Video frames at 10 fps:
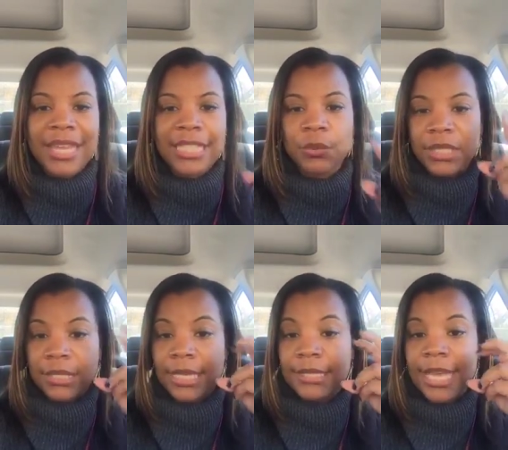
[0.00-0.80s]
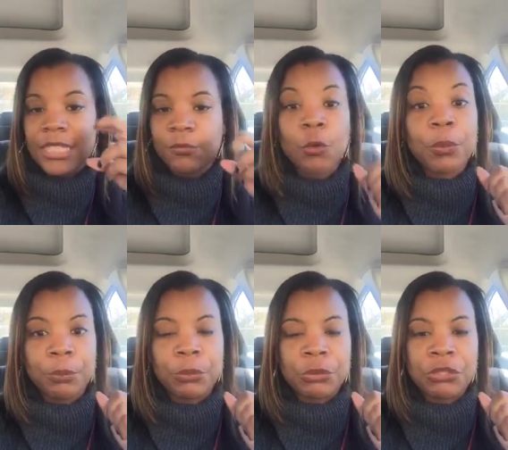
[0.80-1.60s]
And that's what successful
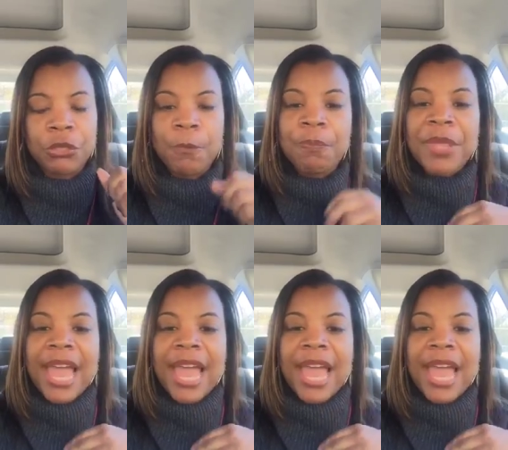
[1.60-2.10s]
people do.